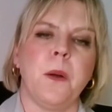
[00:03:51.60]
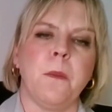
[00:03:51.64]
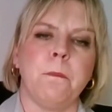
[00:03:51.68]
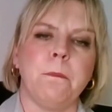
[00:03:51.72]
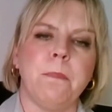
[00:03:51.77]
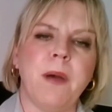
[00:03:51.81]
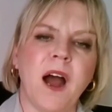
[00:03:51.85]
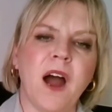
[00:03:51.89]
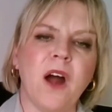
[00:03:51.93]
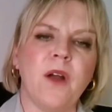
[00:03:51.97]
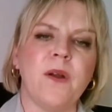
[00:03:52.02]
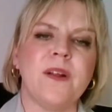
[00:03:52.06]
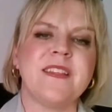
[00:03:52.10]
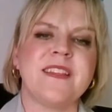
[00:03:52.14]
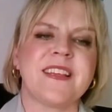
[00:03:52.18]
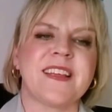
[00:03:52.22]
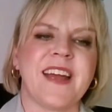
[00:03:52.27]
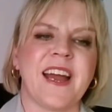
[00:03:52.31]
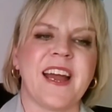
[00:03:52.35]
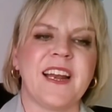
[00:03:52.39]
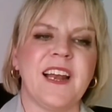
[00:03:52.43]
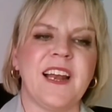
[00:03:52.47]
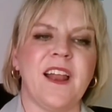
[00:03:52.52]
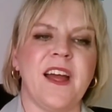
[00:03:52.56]
parents
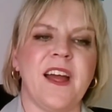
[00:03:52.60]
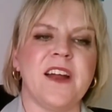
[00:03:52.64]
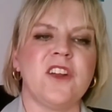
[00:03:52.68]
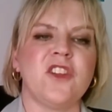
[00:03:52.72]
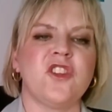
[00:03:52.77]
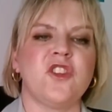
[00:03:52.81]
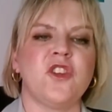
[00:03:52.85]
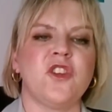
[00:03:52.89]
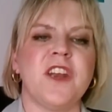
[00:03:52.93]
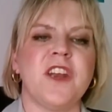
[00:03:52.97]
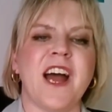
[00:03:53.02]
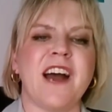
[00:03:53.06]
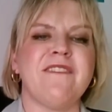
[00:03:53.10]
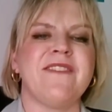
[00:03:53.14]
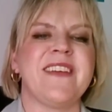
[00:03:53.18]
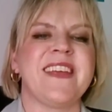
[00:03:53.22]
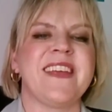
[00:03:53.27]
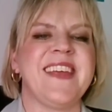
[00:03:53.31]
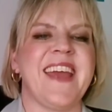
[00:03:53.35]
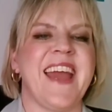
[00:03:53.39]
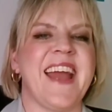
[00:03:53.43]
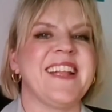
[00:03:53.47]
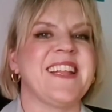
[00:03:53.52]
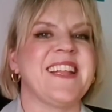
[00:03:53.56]
can learn to
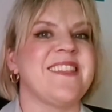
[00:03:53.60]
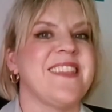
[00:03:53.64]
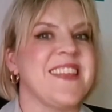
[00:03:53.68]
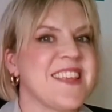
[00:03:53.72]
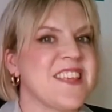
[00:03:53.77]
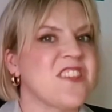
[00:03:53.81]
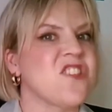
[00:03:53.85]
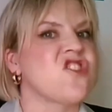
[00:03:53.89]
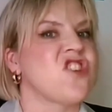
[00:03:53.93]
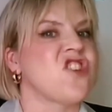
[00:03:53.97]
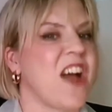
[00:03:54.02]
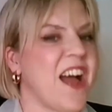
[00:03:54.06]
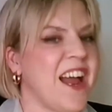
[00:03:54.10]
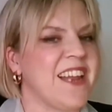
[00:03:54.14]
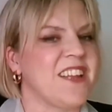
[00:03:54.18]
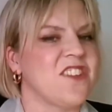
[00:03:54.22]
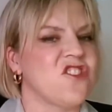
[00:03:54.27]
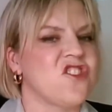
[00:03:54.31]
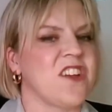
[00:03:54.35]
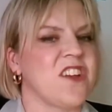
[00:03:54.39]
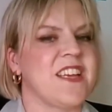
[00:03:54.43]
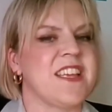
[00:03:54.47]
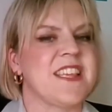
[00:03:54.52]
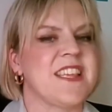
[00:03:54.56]
navigate these
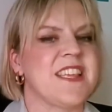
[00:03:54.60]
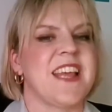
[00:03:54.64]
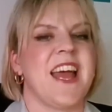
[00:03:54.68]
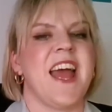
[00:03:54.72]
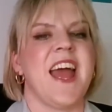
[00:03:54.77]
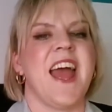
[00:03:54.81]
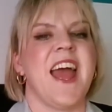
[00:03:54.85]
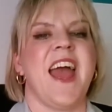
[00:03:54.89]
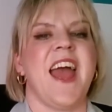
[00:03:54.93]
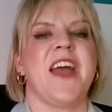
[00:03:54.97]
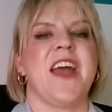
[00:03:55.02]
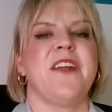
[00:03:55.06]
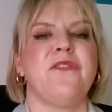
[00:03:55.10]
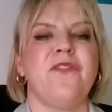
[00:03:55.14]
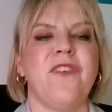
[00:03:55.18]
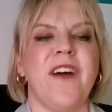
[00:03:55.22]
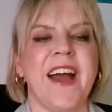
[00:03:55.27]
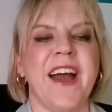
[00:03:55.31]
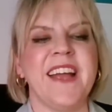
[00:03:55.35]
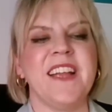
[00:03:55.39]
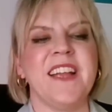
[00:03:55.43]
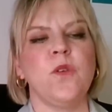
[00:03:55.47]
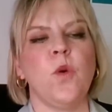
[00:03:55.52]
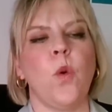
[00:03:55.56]
challenges and
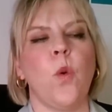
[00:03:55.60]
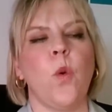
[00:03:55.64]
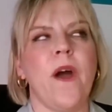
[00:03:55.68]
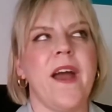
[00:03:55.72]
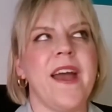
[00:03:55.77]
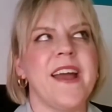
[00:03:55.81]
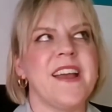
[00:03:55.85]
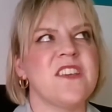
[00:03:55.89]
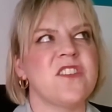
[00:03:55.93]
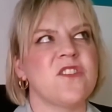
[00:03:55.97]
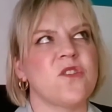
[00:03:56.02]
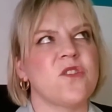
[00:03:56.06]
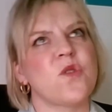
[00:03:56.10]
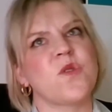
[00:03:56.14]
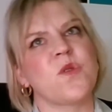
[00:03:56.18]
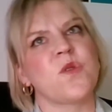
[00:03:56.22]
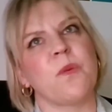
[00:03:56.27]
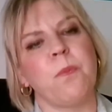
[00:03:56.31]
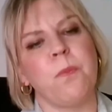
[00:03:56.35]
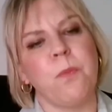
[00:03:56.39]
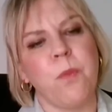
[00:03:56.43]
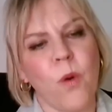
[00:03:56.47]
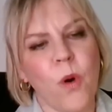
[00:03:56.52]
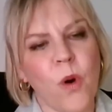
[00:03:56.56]
find ways to
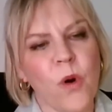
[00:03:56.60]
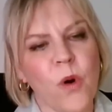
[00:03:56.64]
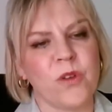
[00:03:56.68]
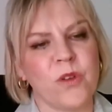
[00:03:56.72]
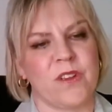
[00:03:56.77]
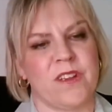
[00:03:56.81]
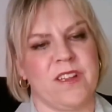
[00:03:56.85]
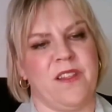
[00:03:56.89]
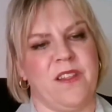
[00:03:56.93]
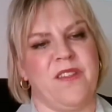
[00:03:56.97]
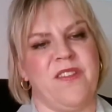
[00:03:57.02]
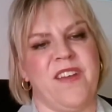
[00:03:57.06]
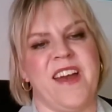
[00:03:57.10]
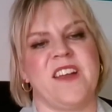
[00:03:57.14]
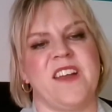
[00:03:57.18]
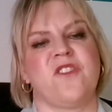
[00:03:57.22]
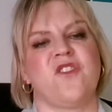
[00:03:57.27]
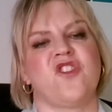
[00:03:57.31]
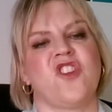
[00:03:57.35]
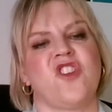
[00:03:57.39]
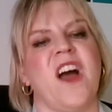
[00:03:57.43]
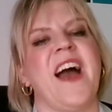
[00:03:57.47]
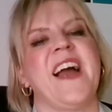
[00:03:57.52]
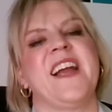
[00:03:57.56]
support
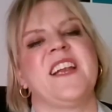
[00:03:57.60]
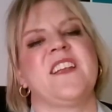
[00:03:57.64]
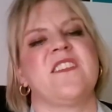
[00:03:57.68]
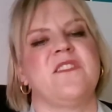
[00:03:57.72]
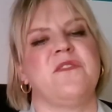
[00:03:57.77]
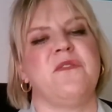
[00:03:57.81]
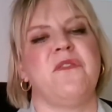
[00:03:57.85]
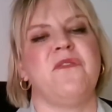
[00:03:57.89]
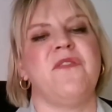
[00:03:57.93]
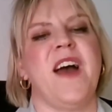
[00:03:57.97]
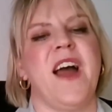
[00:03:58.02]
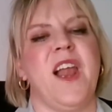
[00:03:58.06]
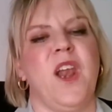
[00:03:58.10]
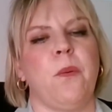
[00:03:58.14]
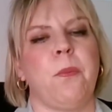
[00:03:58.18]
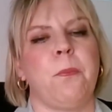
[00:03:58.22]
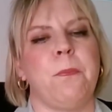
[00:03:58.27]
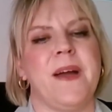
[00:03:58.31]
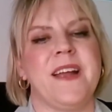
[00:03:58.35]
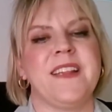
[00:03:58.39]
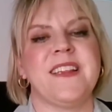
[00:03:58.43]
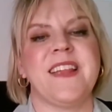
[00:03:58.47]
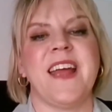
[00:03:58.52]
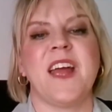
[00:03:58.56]
their child's
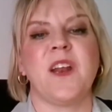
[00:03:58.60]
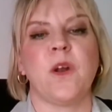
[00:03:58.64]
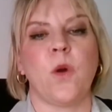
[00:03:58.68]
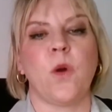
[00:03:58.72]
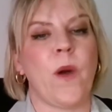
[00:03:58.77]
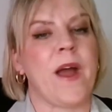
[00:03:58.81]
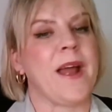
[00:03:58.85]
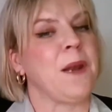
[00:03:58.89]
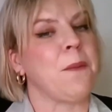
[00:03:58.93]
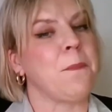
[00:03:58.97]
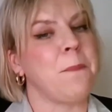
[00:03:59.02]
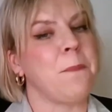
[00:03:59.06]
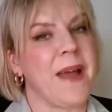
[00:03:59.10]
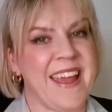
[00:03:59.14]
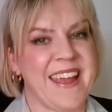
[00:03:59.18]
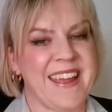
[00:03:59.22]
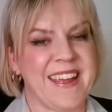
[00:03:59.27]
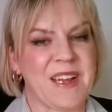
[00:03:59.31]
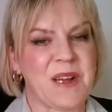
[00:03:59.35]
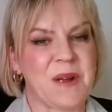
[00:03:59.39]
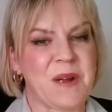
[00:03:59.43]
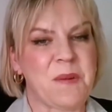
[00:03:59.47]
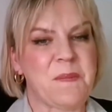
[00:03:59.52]
development and well-being.